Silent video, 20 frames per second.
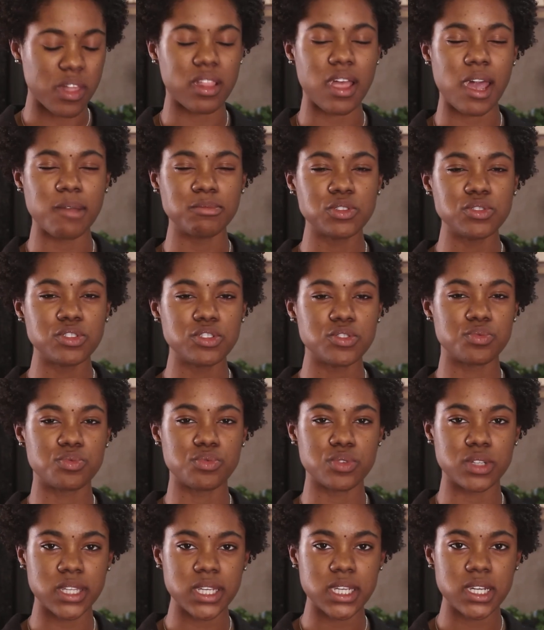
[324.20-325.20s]
lime juice is
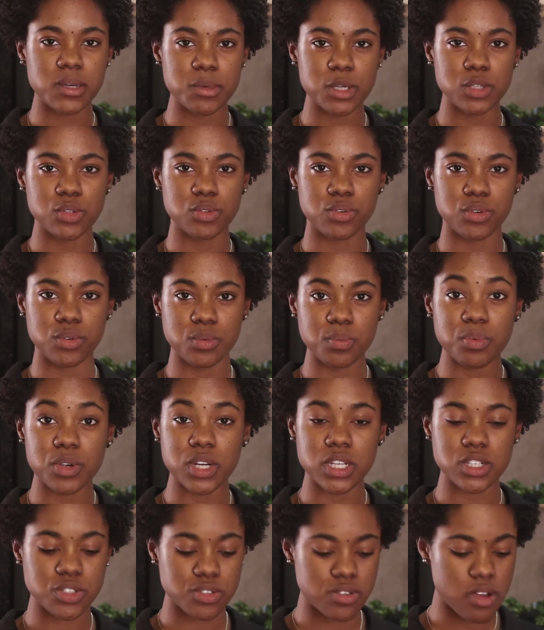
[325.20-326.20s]
really coming through,
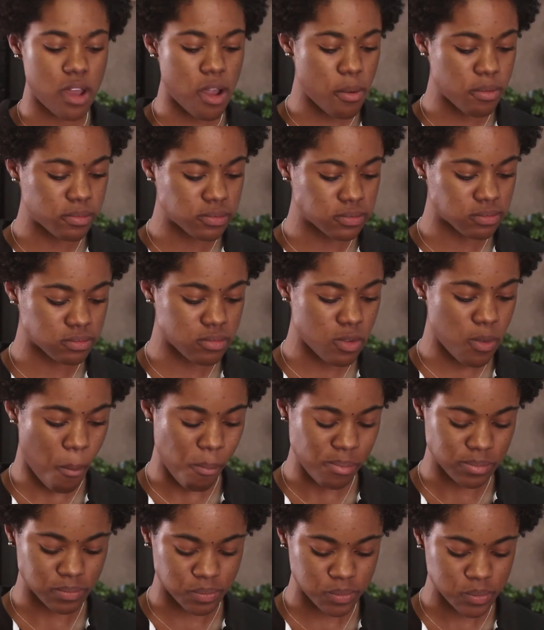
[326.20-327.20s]
pretty strong.
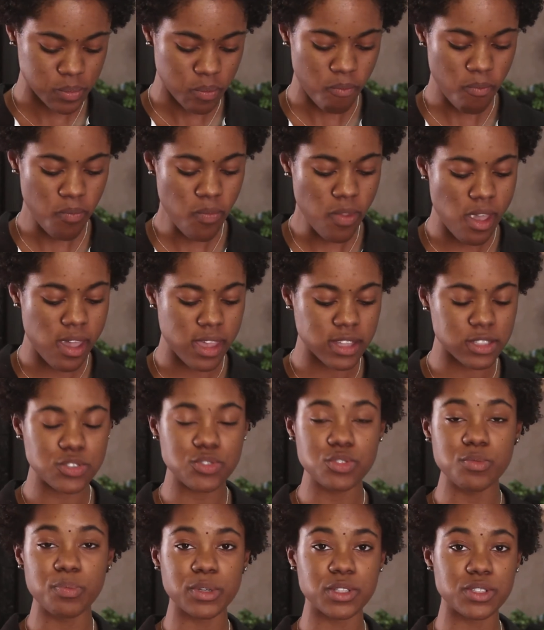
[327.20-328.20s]

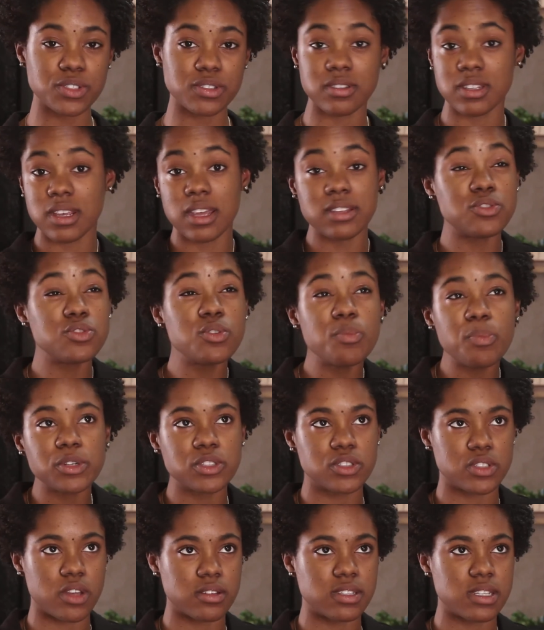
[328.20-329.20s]
It's not super
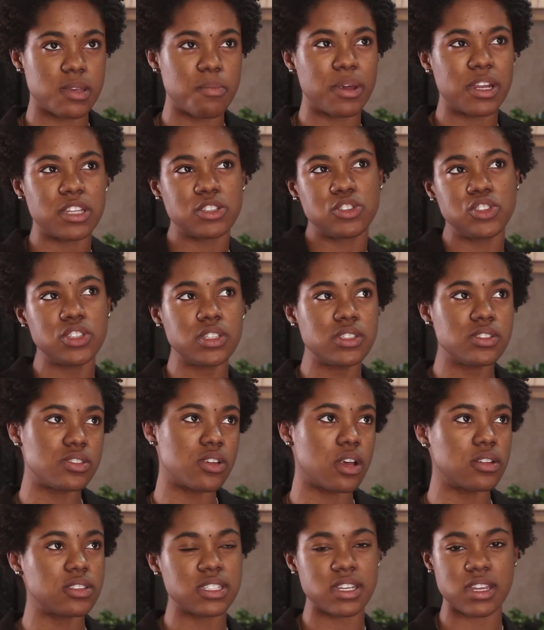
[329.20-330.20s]
salty, but it's just
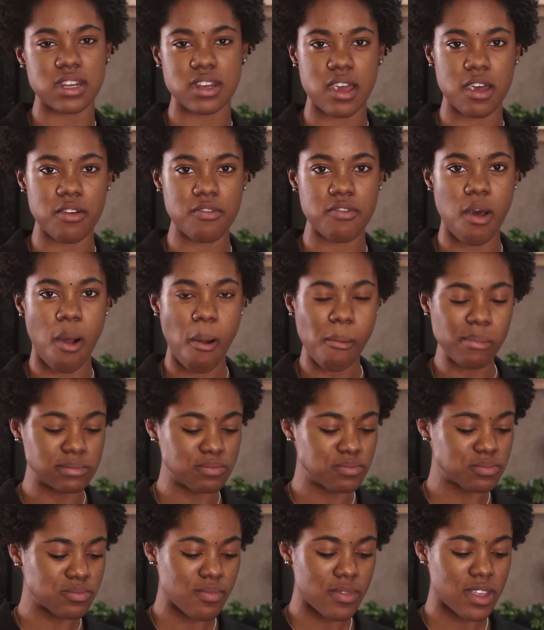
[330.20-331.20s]
salty enough
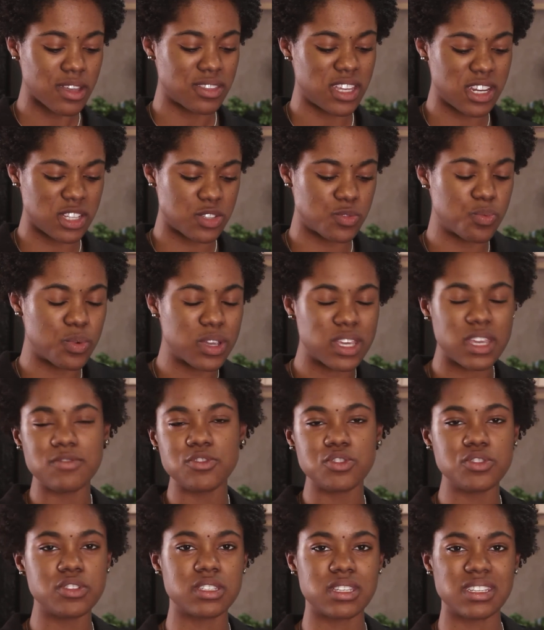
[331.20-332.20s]
that it
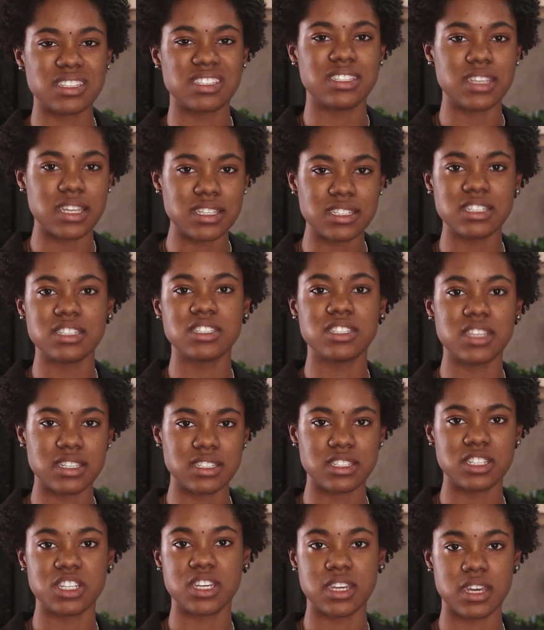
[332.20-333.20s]
gives you just a
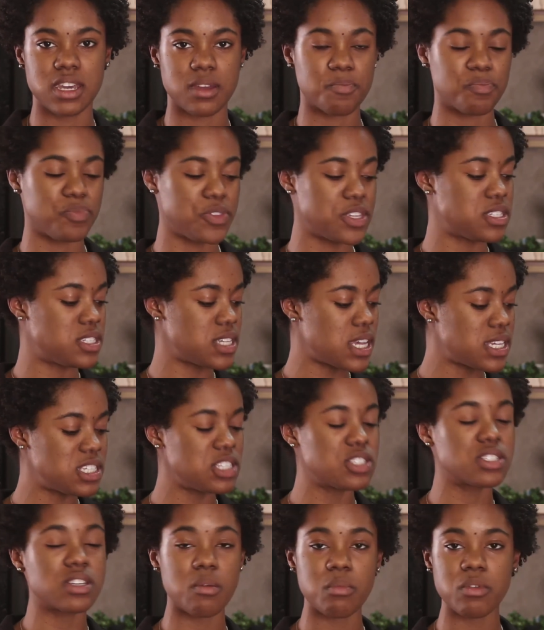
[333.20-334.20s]
zesty kick. The zest
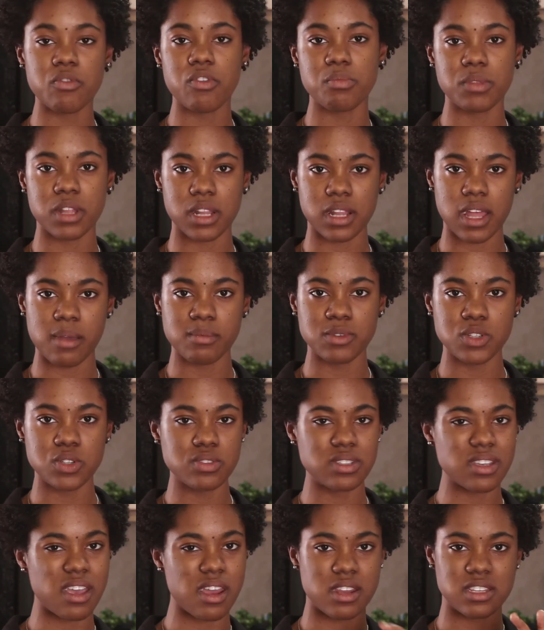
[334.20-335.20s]
is coming from the lime
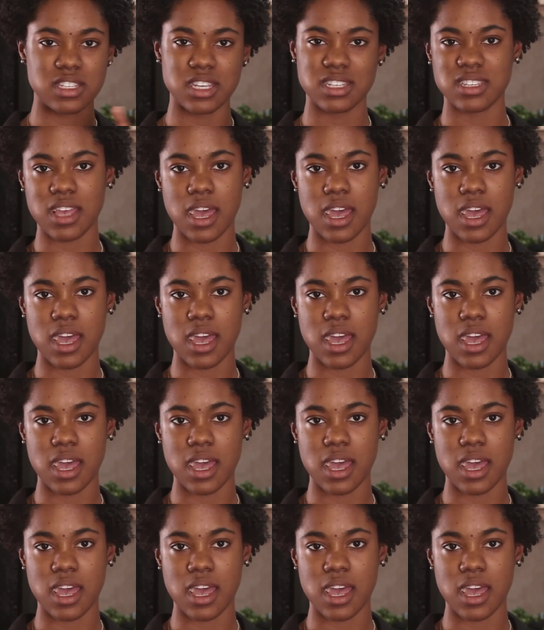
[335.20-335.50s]
juice and it tastes